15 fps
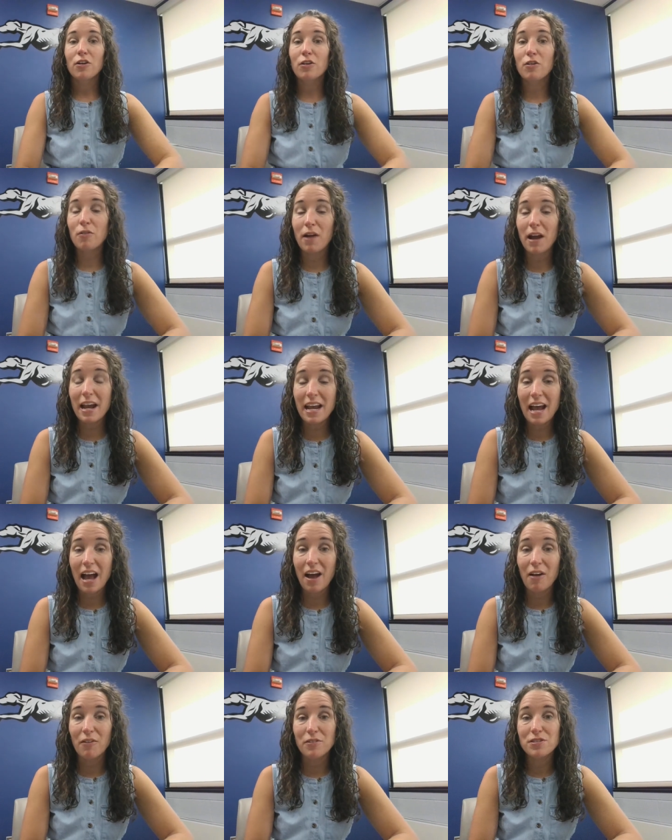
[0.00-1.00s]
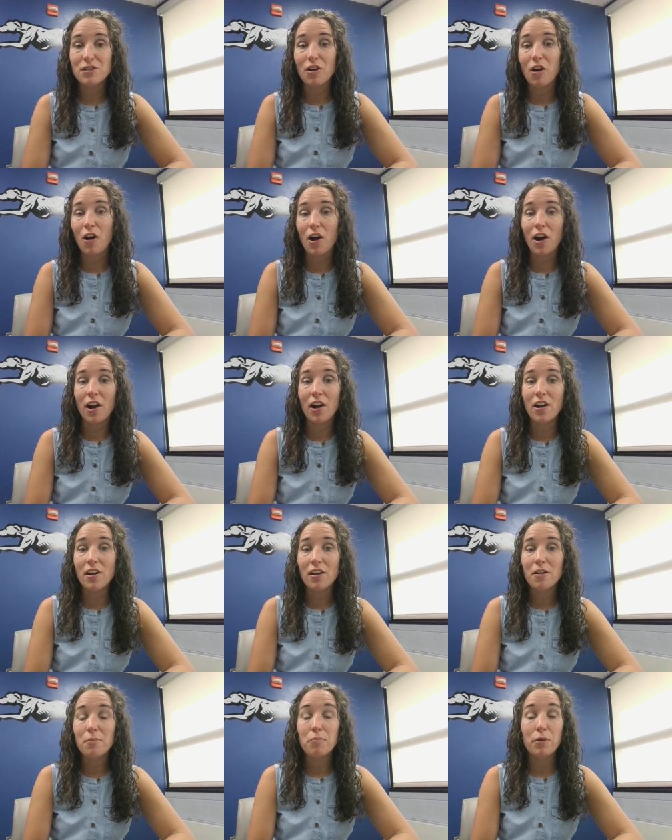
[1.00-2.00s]
Greyhounds
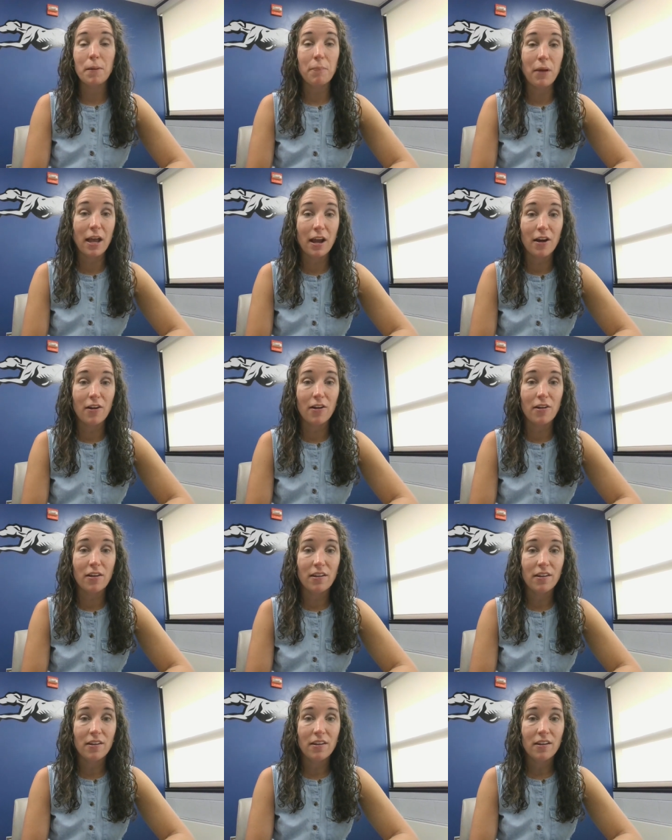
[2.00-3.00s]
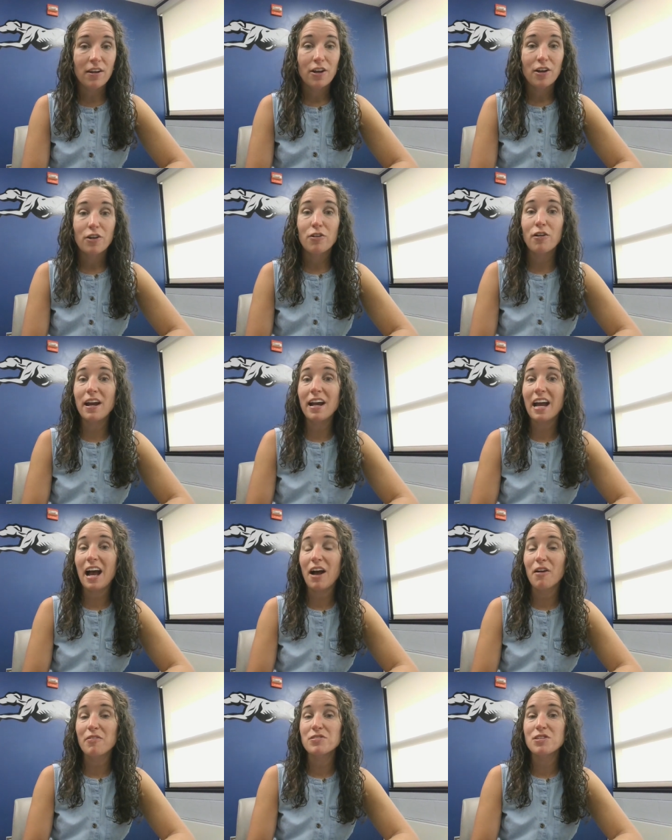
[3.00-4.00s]
are prepared.
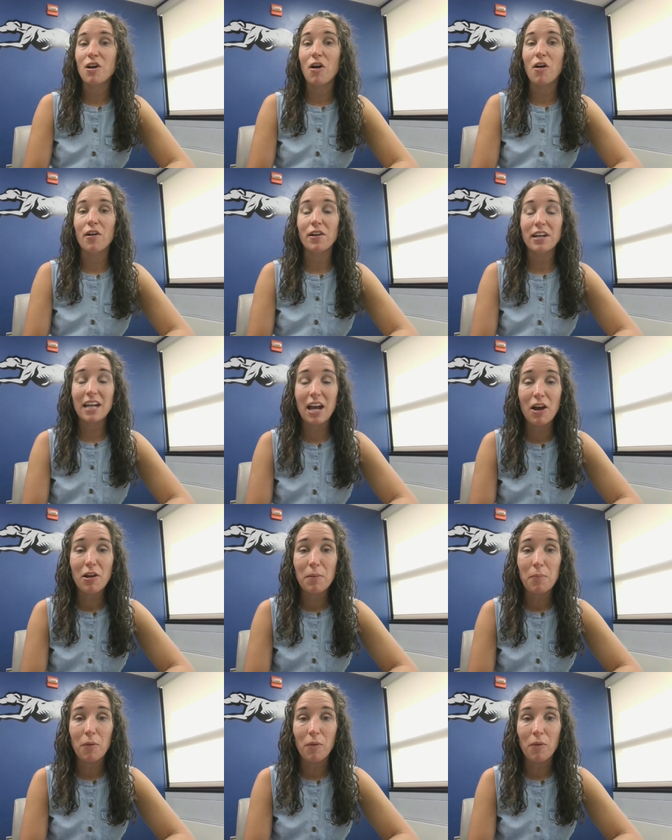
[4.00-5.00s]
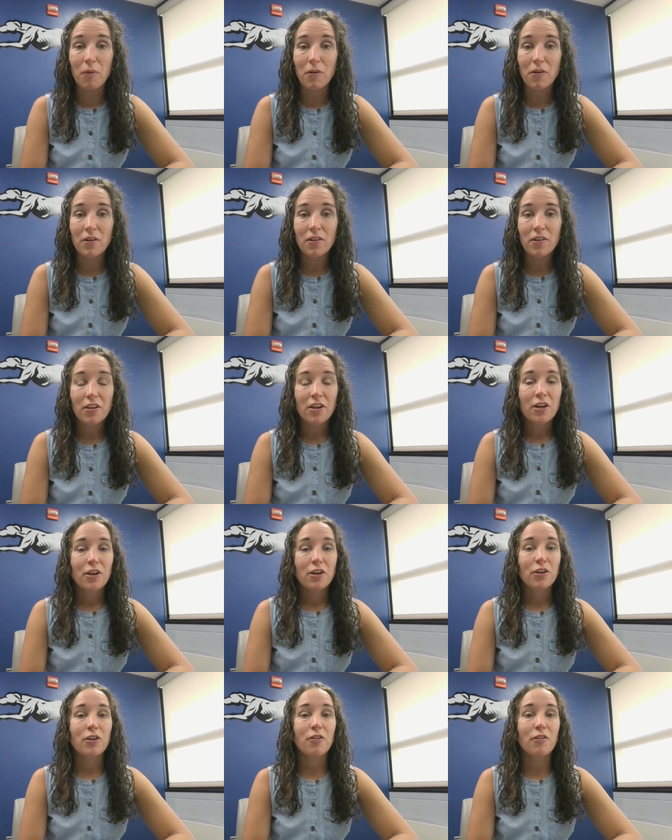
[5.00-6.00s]
Greyhounds are accountable.
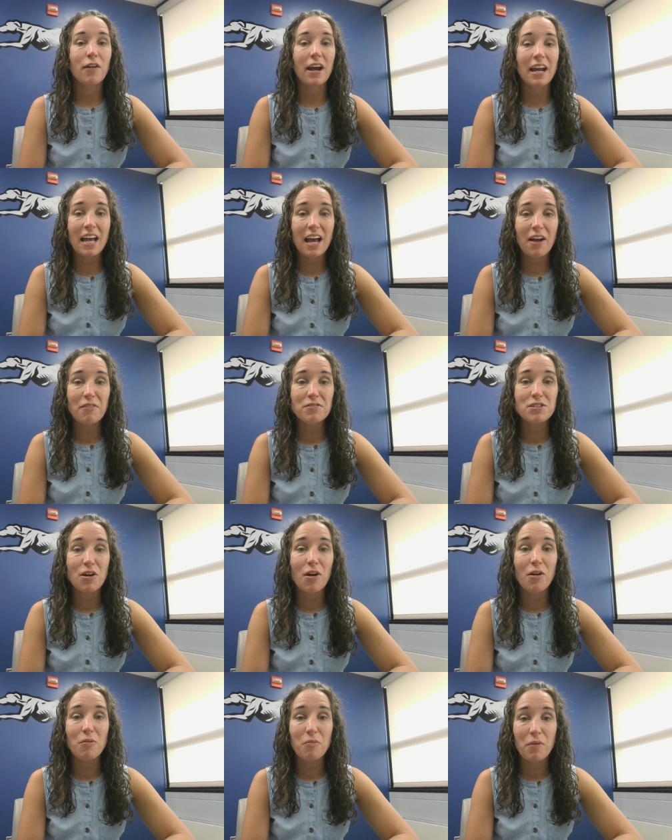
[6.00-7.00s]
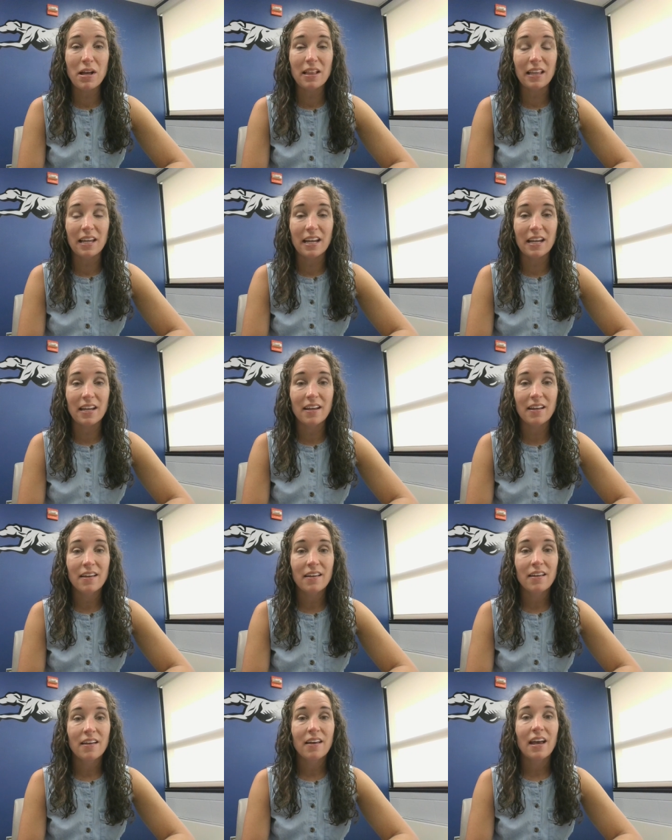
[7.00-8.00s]
Greyhounds are willing.
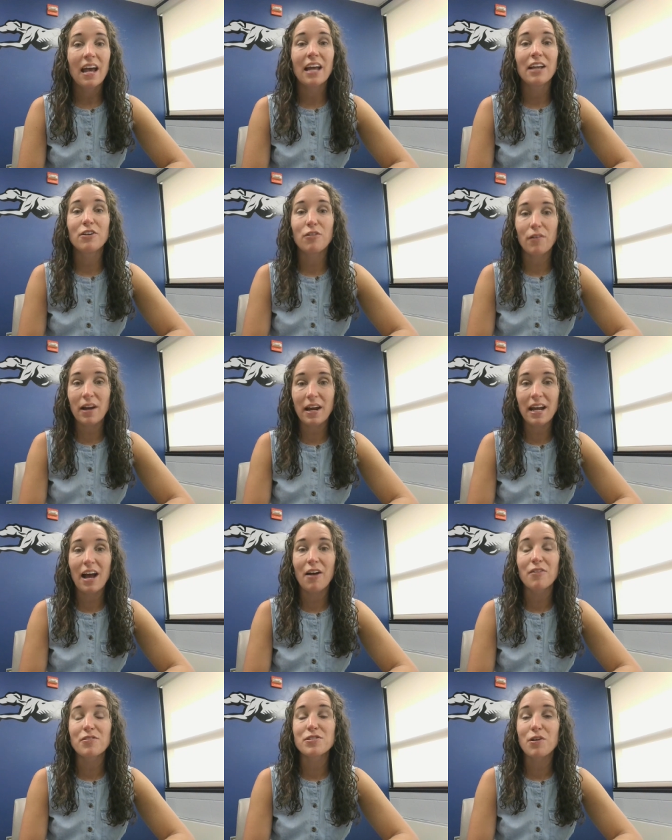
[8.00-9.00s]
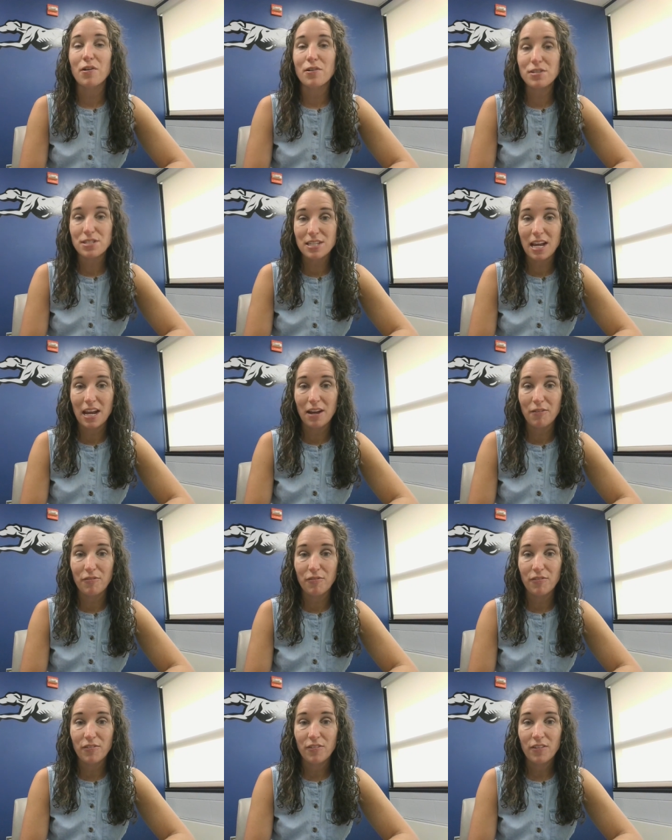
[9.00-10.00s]
And greyhounds are
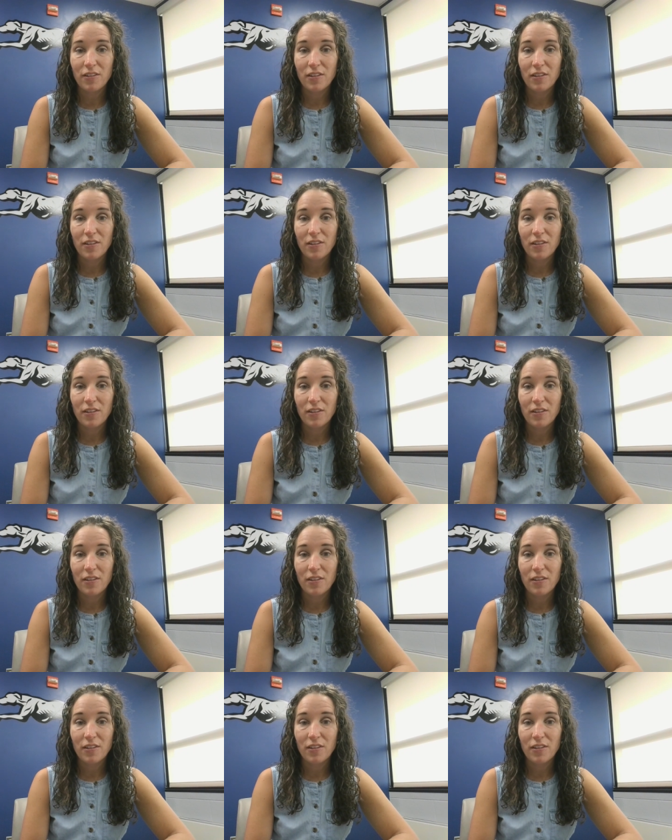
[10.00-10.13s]
safe.